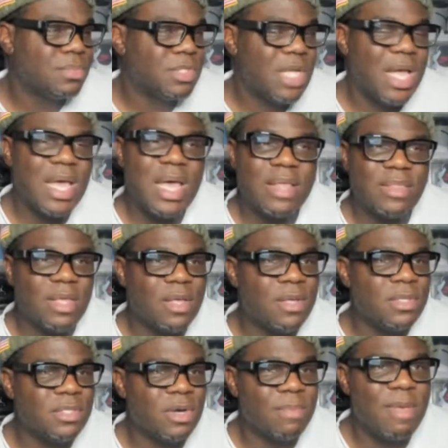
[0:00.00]
I had
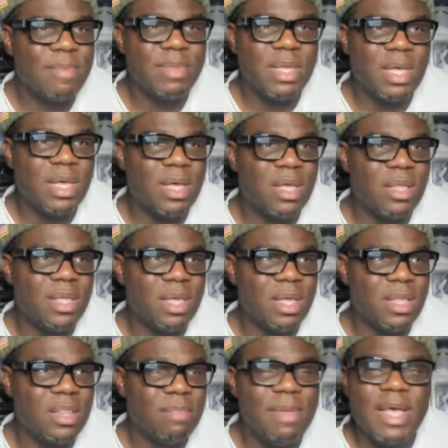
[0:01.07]
those, or maybe the uh, the, uh,
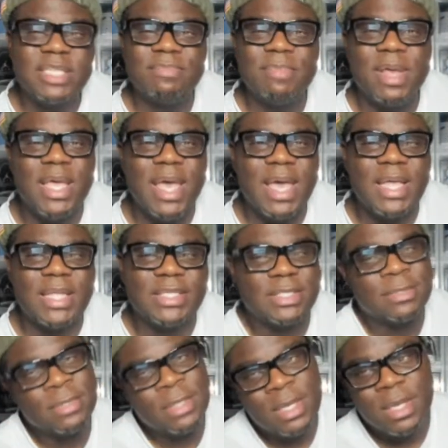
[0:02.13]
the Bugs Bunny eights,
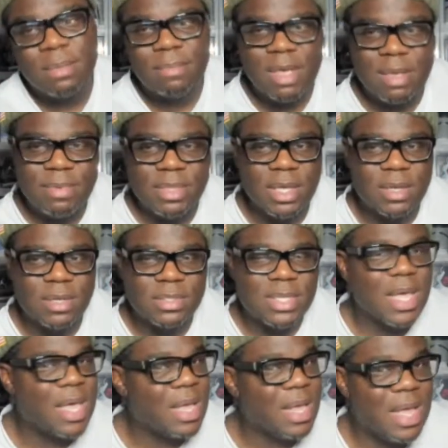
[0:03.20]
maybe those. I
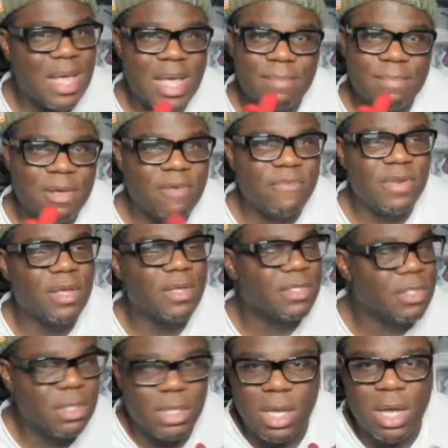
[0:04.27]
had I had both of those
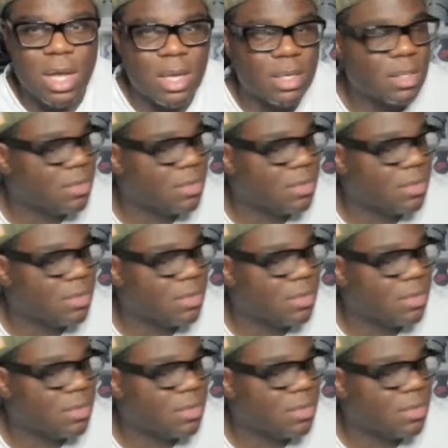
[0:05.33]
gone.